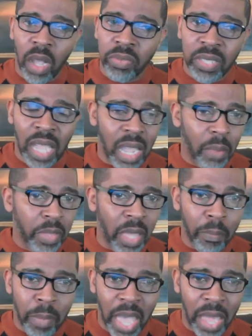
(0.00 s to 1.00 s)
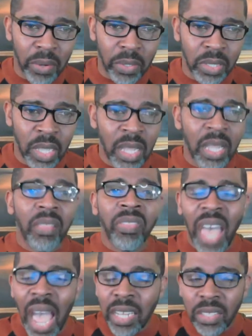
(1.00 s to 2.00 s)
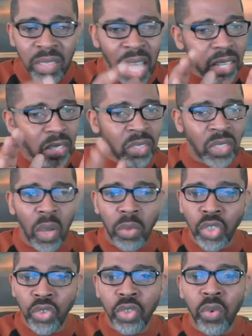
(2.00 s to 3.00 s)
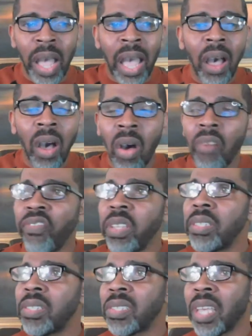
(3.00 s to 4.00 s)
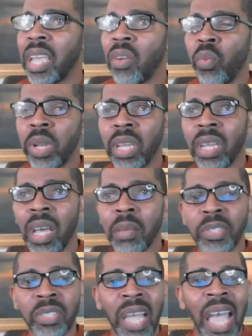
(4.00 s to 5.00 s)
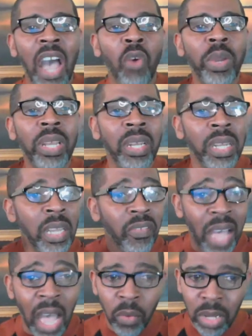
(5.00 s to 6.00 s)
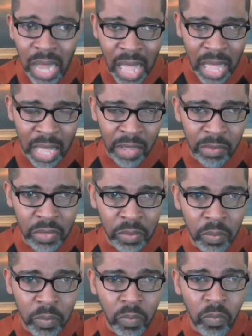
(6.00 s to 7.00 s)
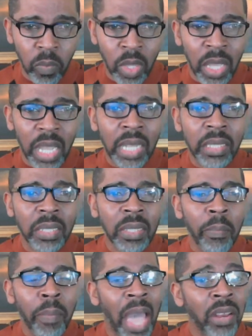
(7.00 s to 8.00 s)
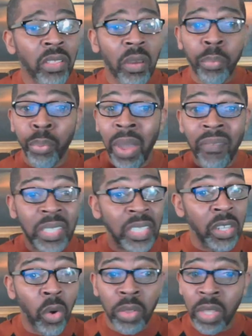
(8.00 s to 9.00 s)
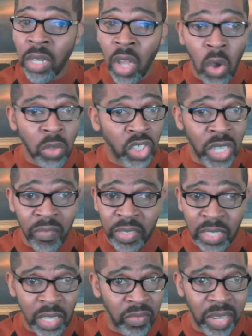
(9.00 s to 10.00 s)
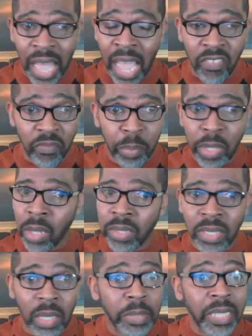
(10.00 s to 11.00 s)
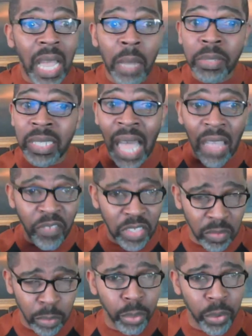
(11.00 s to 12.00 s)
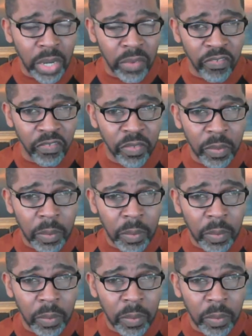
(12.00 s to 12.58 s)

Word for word: of time that matters. That is that is so true. I often say when it comes to how we live our lives, it doesn't matter the brevity or the longevity of life because sometimes life is brief